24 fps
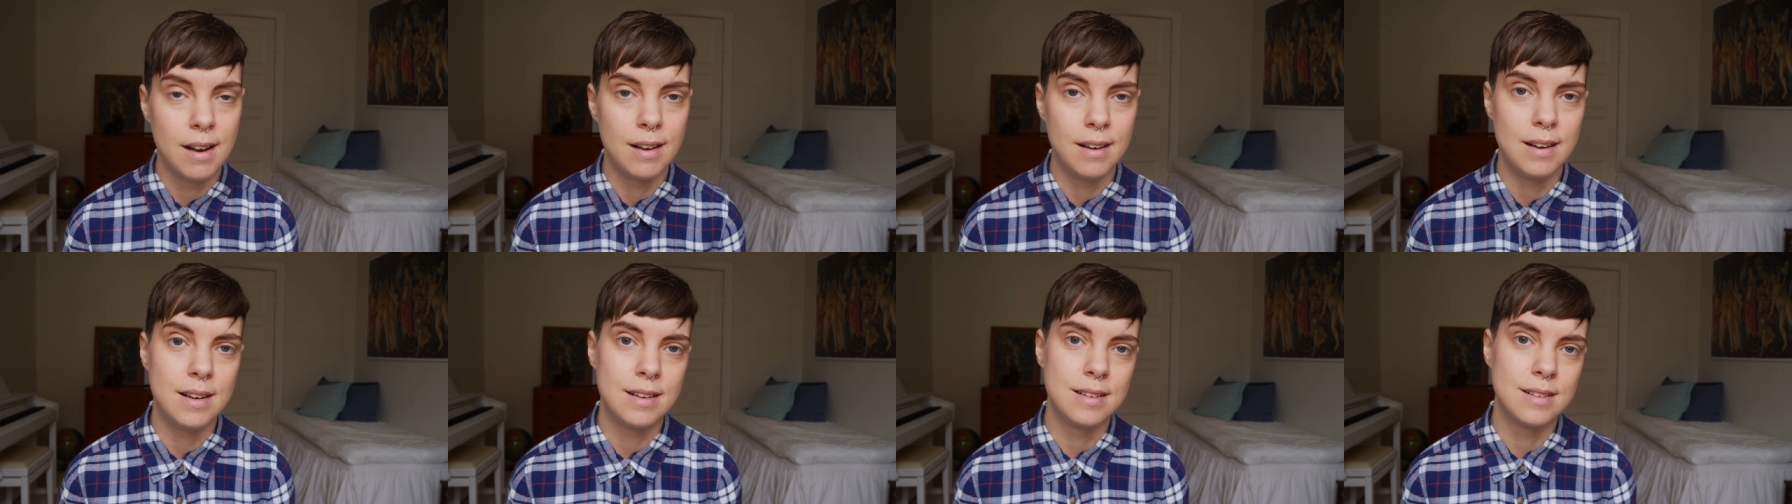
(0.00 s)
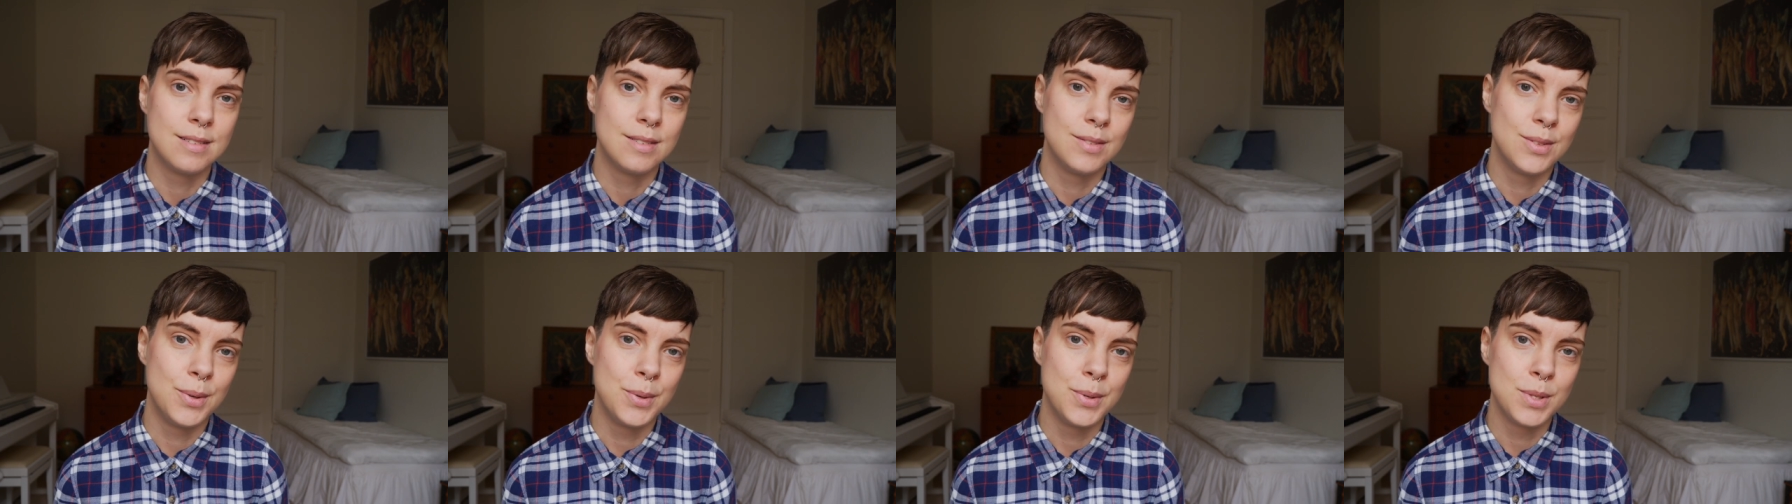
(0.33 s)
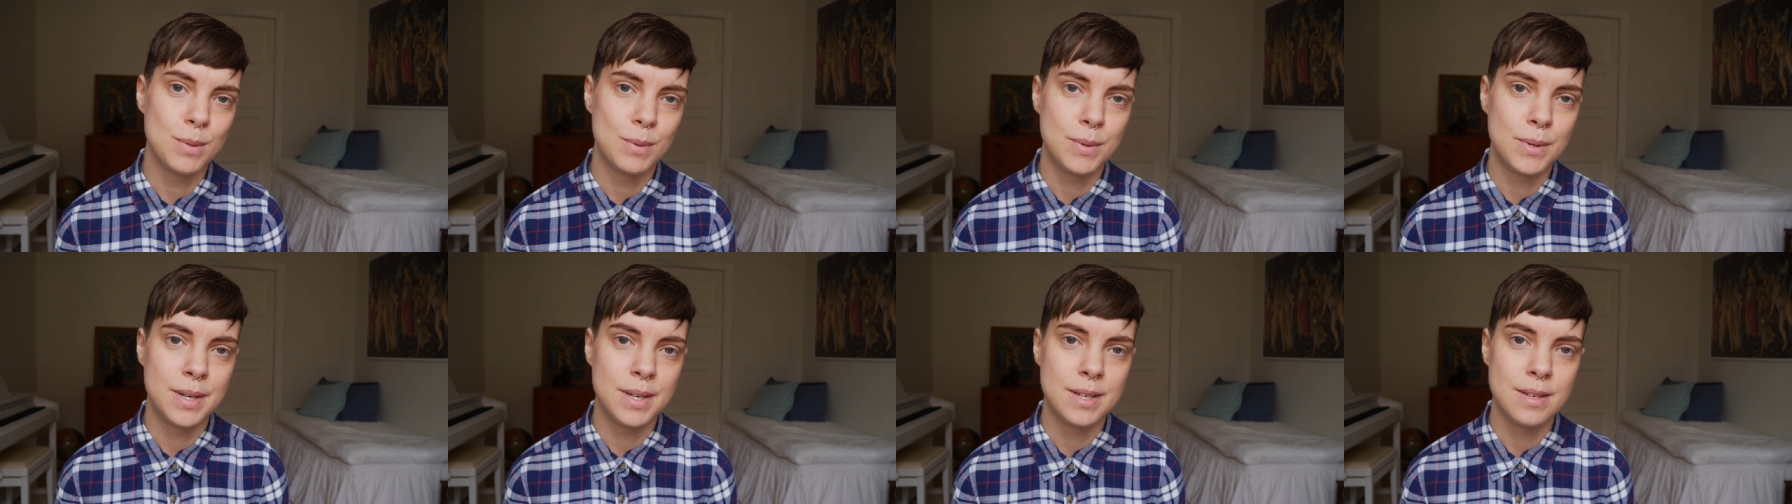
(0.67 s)
Like
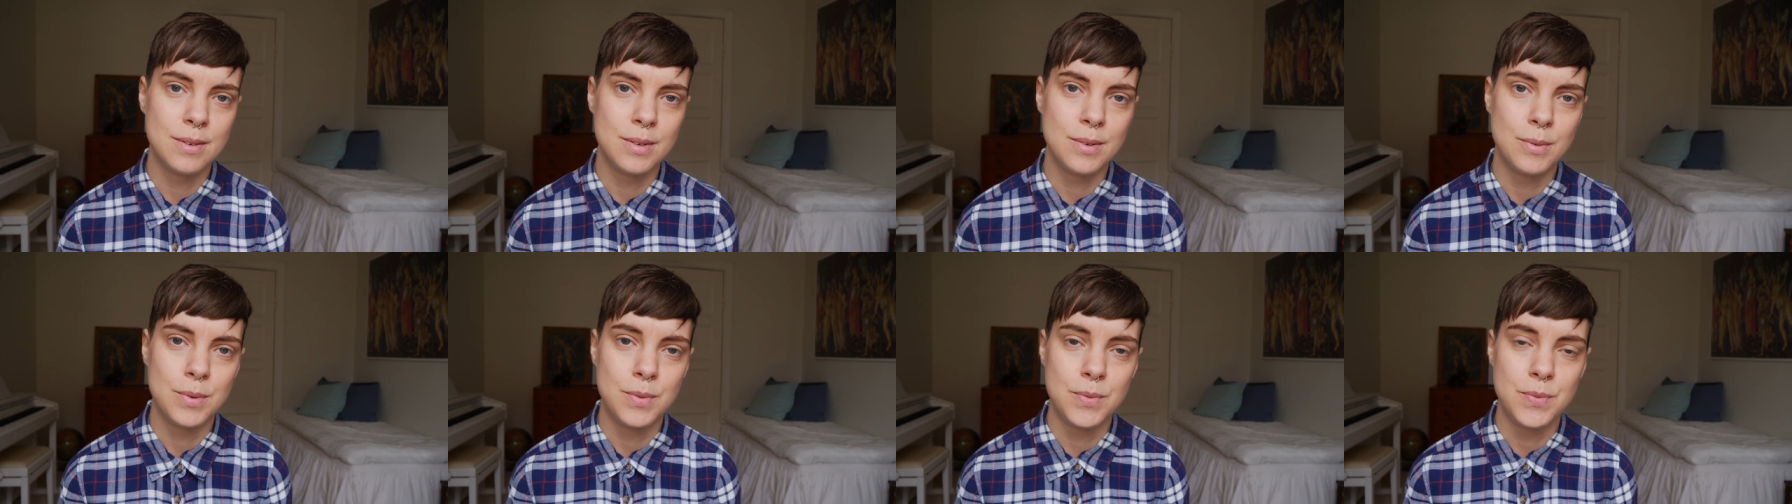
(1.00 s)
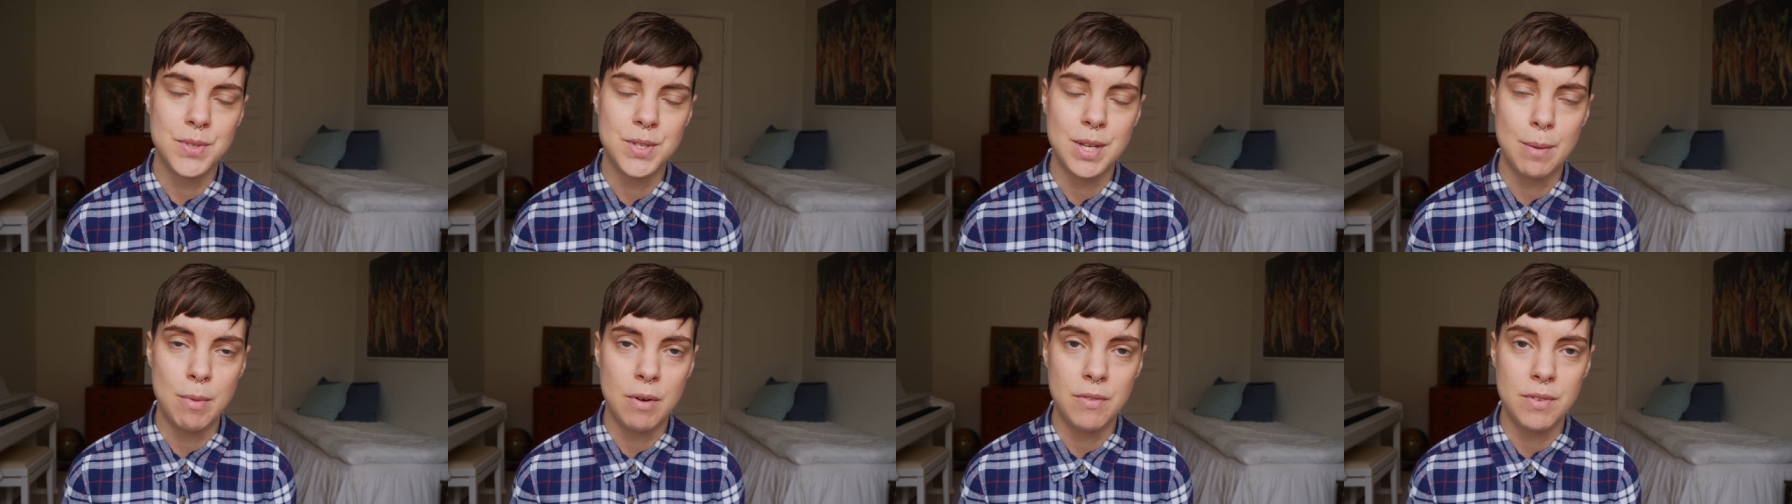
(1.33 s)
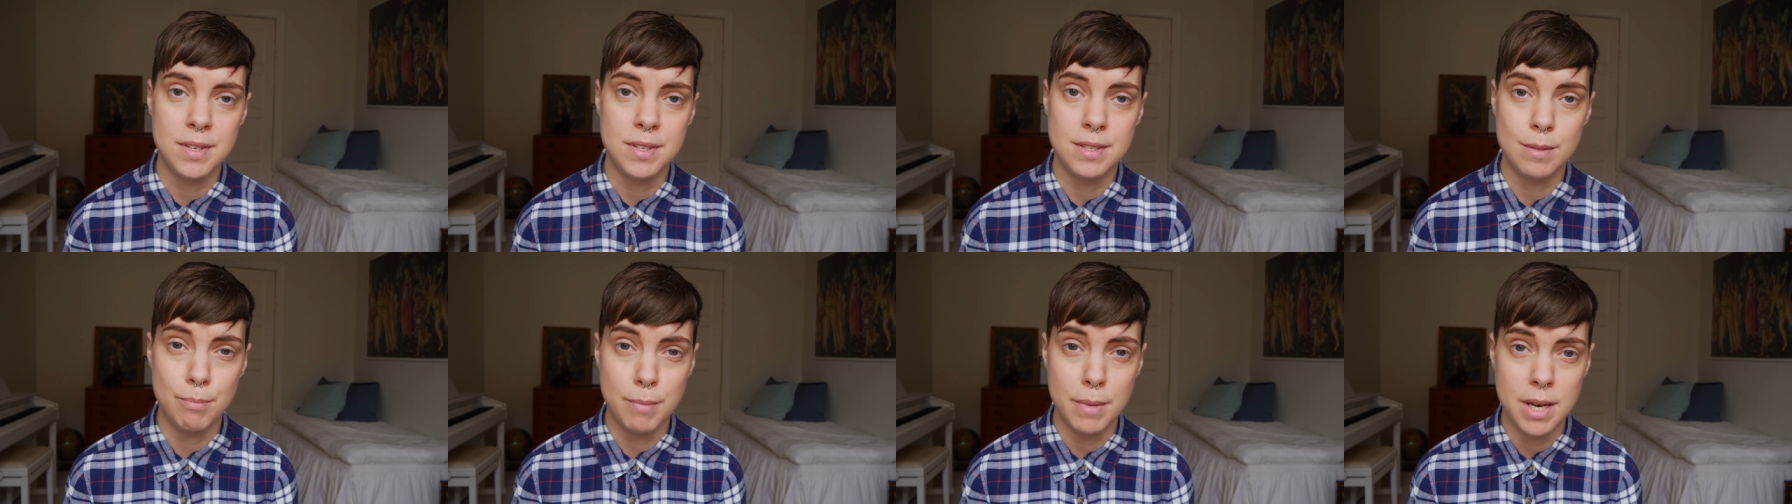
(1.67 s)
those were some of
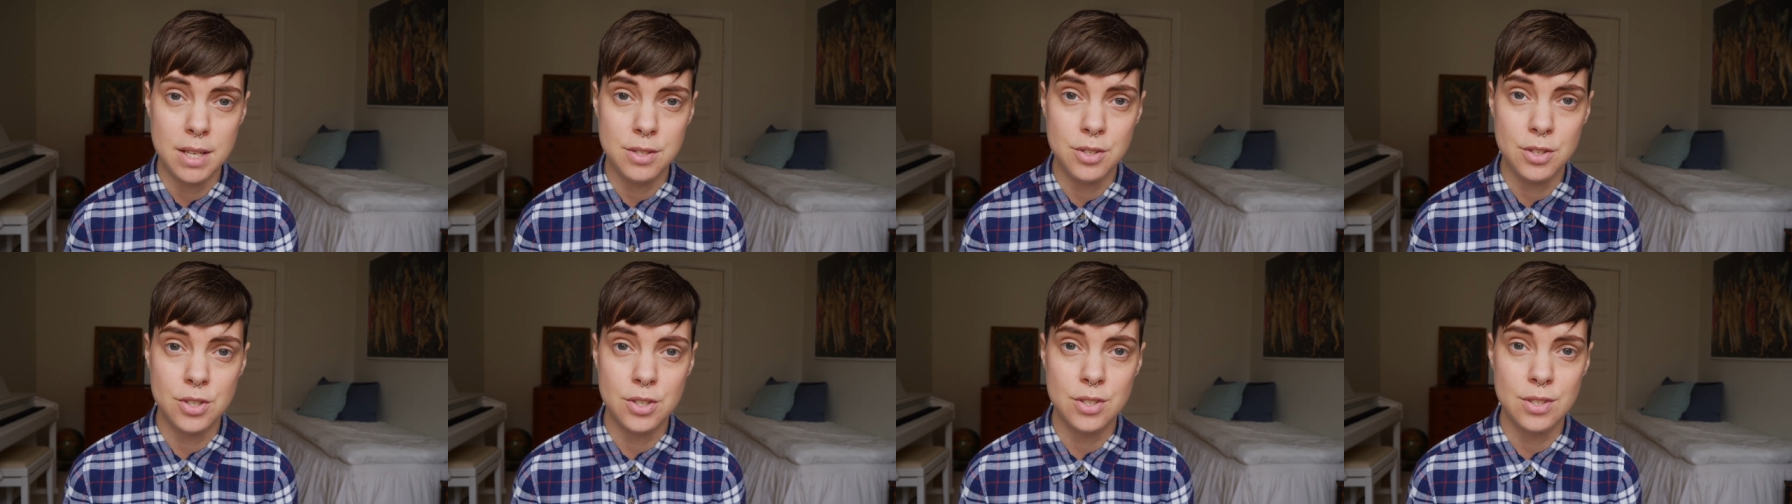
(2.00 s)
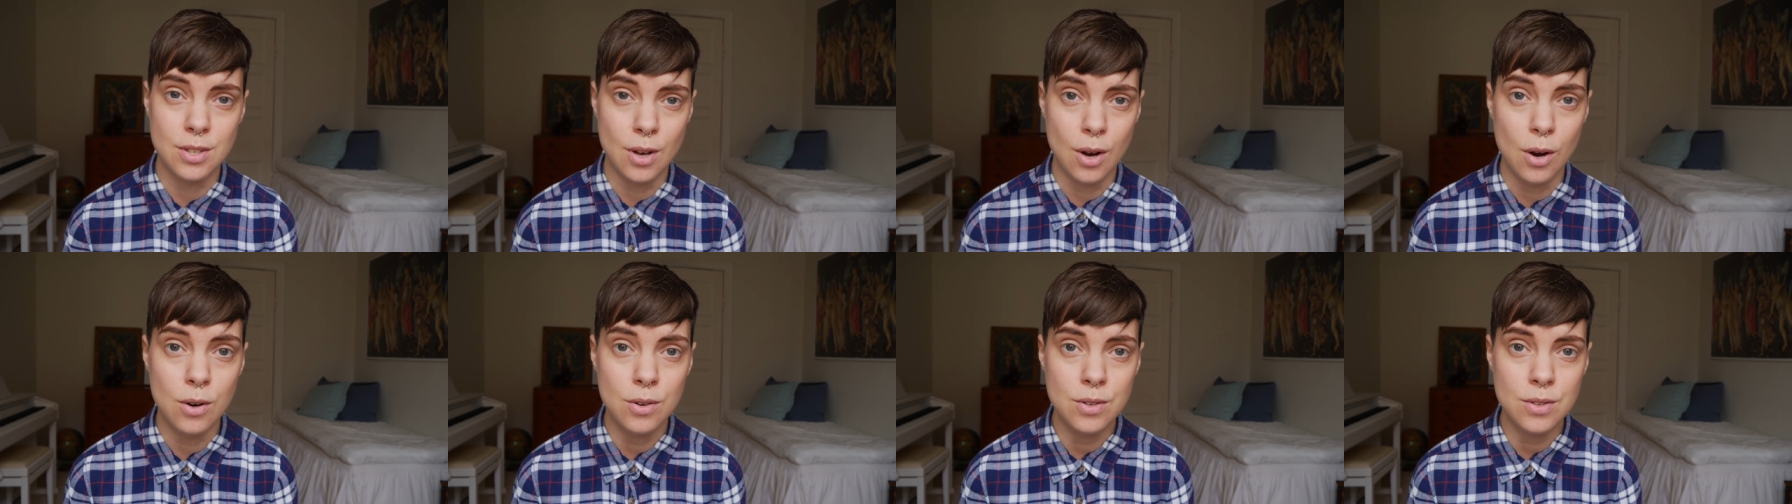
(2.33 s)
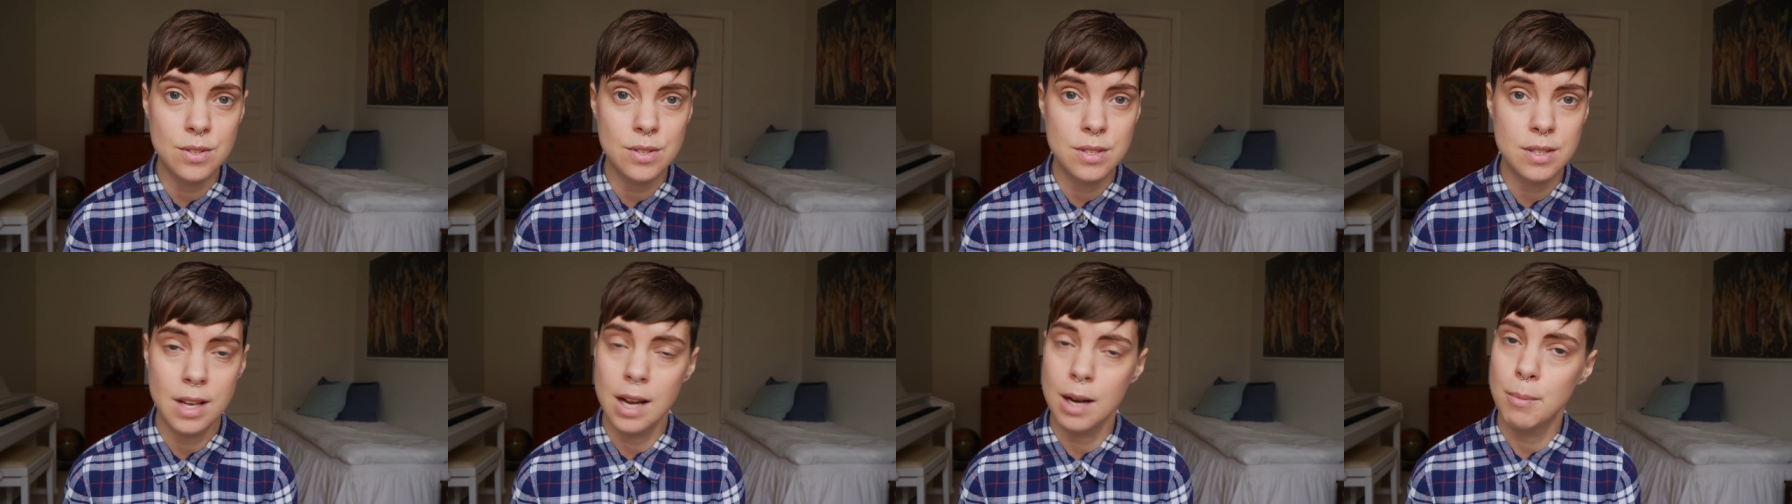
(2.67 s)
his major songs.